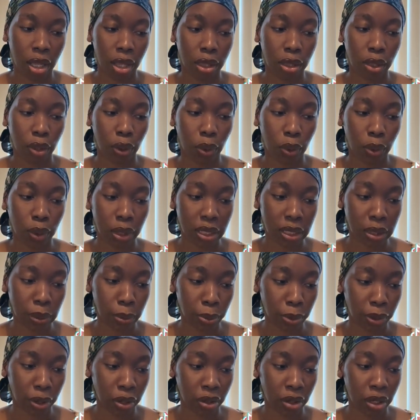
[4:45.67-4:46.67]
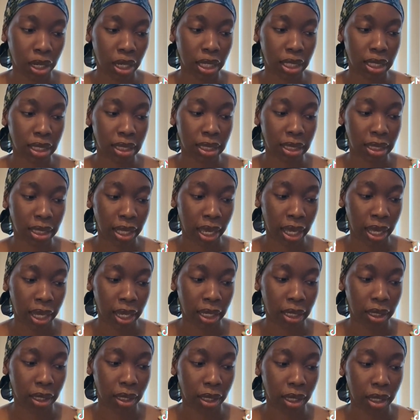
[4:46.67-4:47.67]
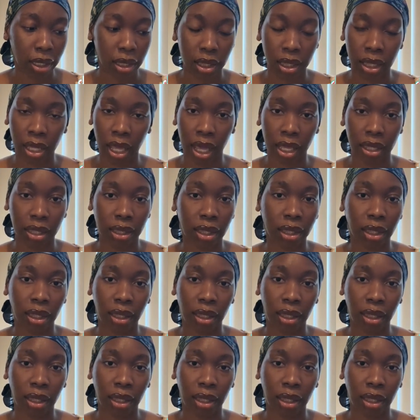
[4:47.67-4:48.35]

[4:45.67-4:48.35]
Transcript: the Holy Spirit said that